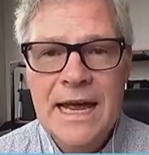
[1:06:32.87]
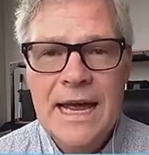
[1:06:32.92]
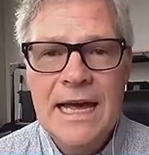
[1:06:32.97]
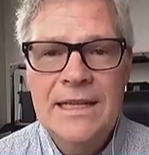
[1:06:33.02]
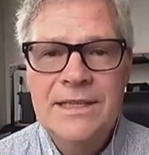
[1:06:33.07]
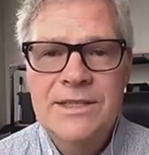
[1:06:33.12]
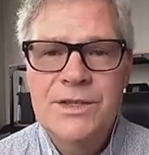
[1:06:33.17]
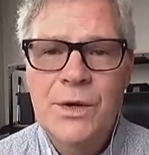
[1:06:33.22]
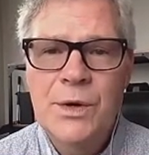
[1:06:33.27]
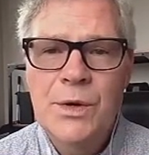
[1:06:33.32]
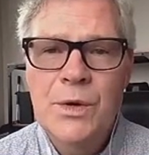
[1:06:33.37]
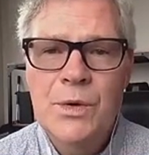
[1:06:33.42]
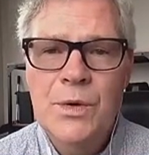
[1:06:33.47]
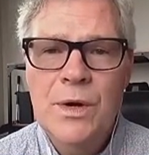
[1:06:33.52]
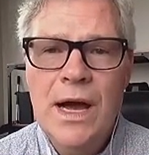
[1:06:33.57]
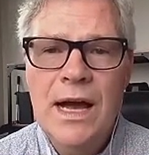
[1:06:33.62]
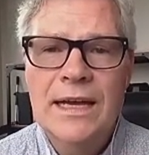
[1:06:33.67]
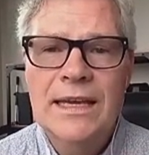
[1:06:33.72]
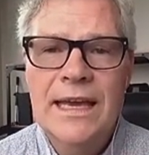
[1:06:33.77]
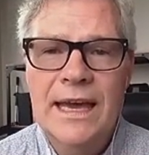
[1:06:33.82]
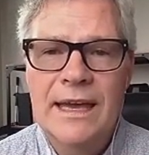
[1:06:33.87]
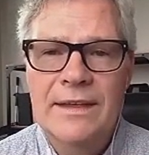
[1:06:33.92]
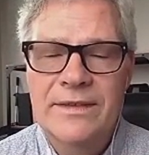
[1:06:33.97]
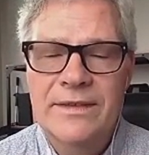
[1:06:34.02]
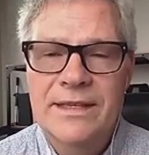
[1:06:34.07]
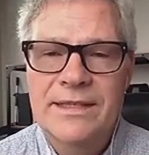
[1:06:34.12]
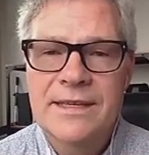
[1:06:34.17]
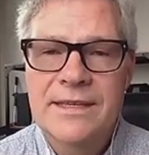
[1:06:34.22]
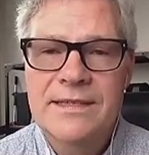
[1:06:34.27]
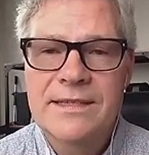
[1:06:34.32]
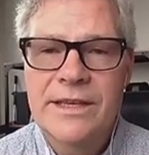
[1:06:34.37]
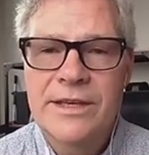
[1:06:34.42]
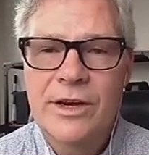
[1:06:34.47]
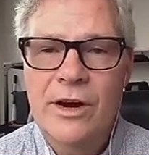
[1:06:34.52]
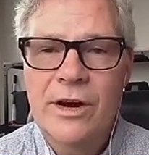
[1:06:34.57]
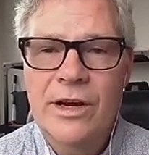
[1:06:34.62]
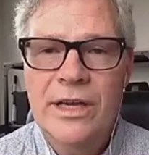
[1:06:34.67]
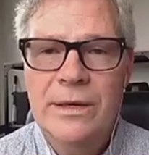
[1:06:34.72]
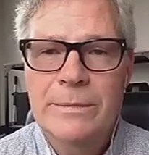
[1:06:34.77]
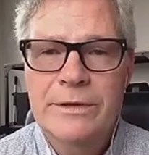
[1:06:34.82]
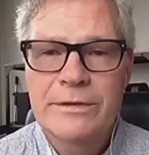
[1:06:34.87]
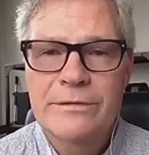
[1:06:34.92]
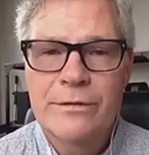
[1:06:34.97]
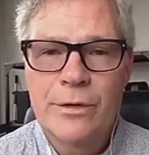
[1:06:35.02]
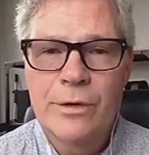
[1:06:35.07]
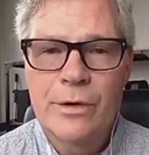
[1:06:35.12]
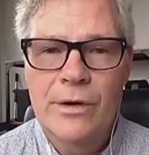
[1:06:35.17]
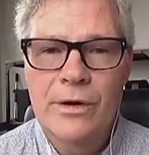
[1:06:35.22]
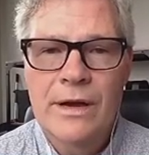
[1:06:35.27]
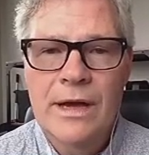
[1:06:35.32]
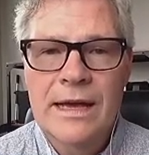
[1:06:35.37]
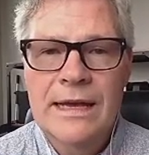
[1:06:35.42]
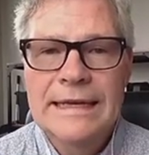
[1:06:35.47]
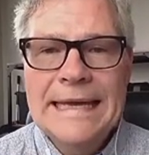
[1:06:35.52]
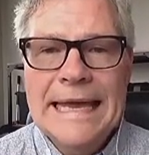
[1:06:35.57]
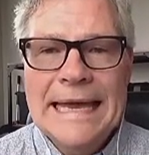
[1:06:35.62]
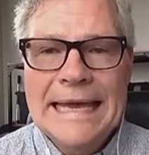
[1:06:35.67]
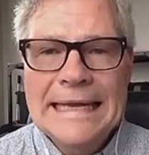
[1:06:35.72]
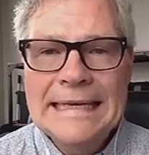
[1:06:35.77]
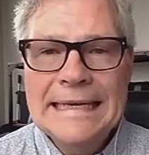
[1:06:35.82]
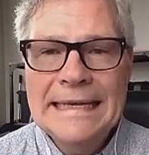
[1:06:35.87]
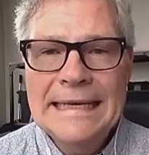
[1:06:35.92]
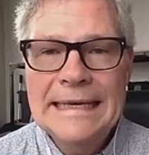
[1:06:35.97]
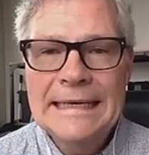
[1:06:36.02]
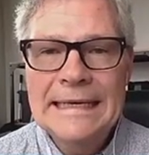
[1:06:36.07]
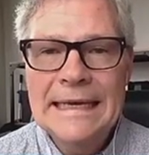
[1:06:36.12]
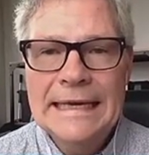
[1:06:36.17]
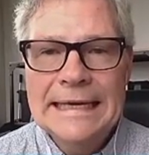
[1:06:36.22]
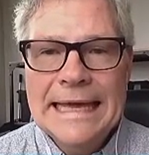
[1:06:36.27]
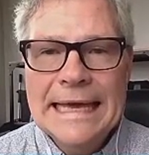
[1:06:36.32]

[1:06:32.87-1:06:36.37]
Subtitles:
And so again, this is the argument for getting